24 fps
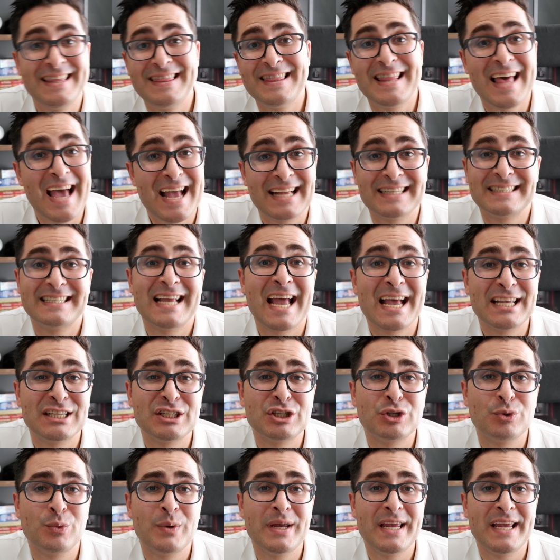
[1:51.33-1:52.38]
In that
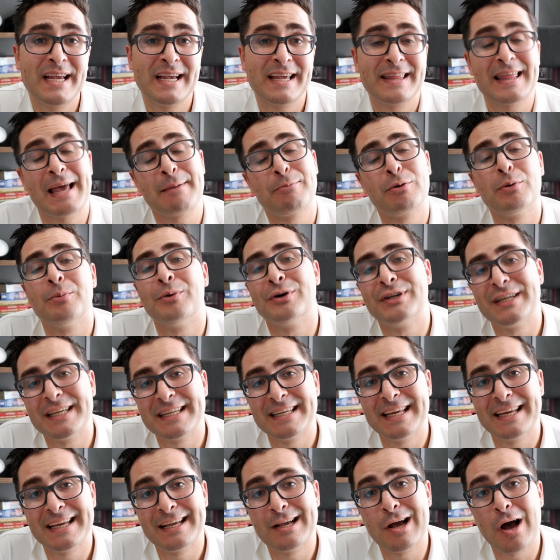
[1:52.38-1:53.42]
test week, that promoted
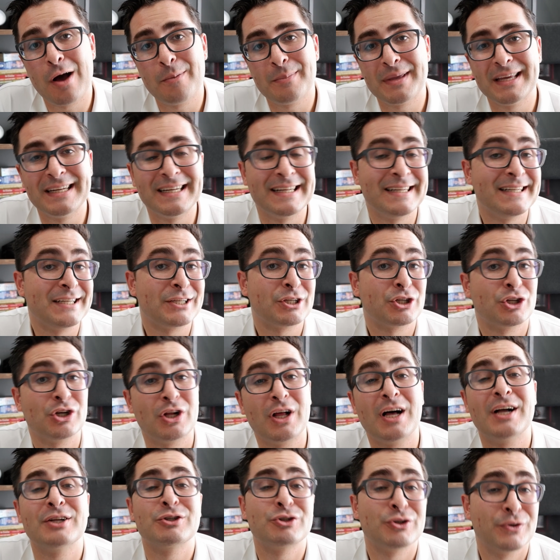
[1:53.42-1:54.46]
gig got me an
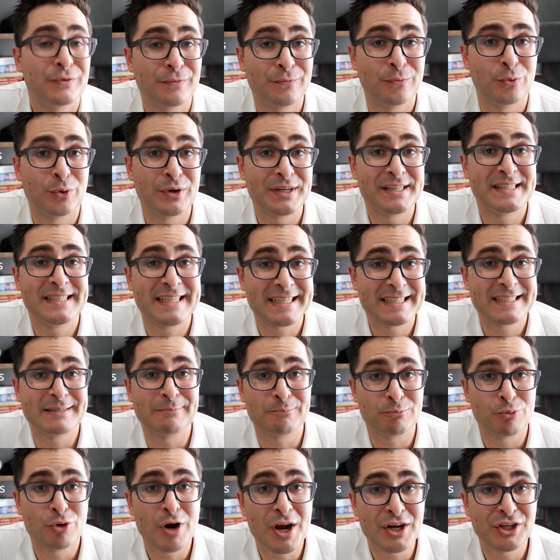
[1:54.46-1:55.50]
additional 146
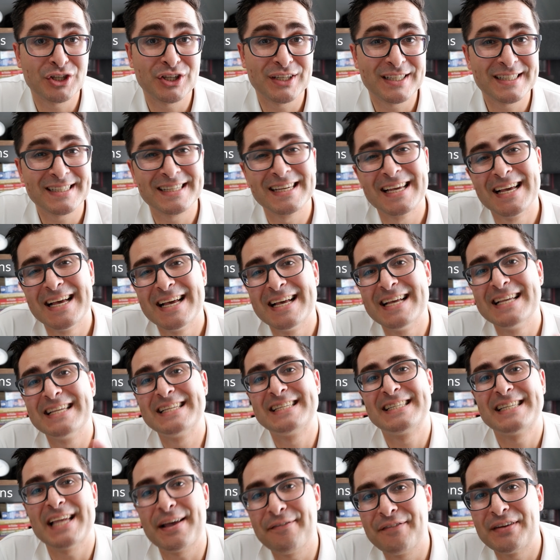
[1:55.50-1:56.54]
impressions,
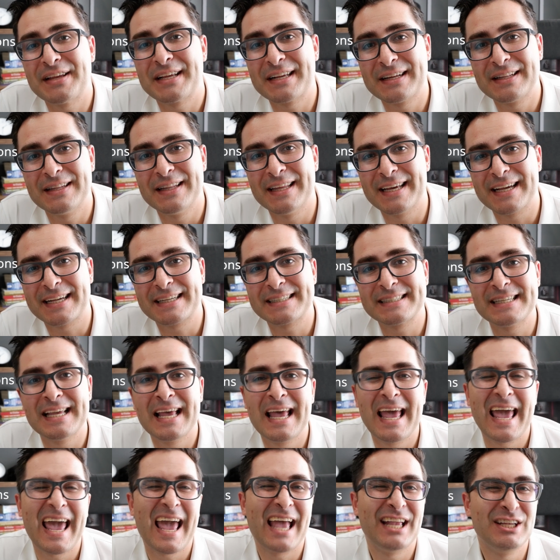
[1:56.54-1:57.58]
7 clicks,
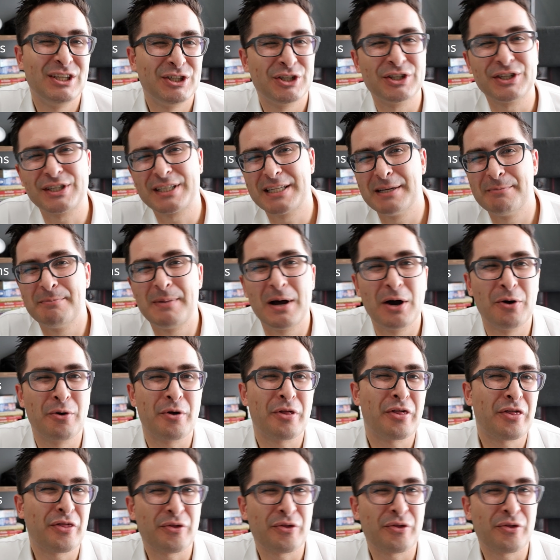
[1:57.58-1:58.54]
and just about